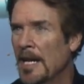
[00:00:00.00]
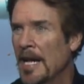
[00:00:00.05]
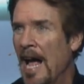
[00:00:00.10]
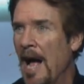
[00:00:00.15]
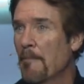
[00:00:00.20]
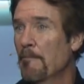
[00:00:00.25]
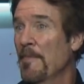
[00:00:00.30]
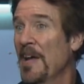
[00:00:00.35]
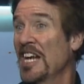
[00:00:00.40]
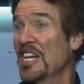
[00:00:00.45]

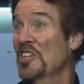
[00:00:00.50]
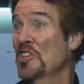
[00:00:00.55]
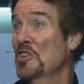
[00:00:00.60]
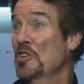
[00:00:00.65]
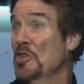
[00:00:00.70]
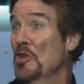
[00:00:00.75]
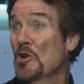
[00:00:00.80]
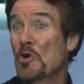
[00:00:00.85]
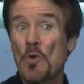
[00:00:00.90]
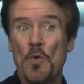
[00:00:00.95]
I'm made
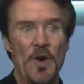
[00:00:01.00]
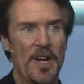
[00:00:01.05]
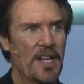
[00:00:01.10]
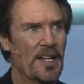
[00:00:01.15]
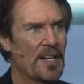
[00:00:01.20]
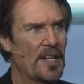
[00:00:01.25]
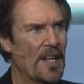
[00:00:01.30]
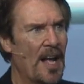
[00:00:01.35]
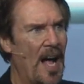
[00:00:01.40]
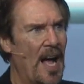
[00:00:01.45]
new
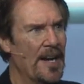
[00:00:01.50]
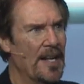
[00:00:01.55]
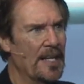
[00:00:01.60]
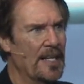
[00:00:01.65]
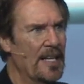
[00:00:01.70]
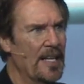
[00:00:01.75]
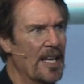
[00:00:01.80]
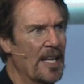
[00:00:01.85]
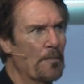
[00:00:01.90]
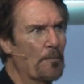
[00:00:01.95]
in God
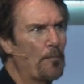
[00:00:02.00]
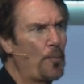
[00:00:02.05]
again,